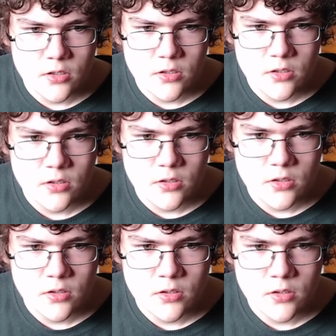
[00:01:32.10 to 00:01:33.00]

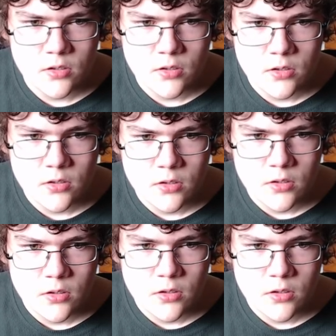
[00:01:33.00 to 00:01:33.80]
Nobody speaks.